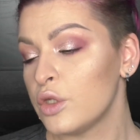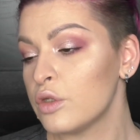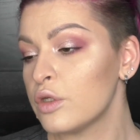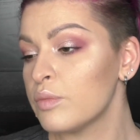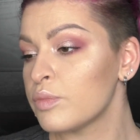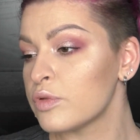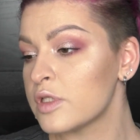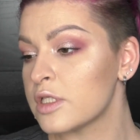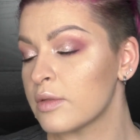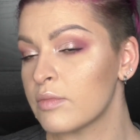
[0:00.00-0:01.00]
you can
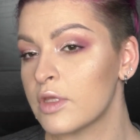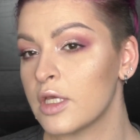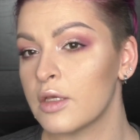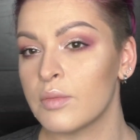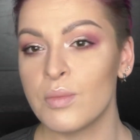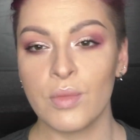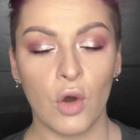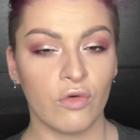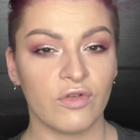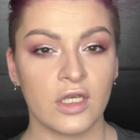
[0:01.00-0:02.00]
put something
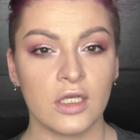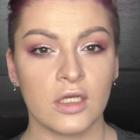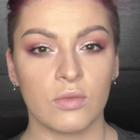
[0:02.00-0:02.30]
mauvey.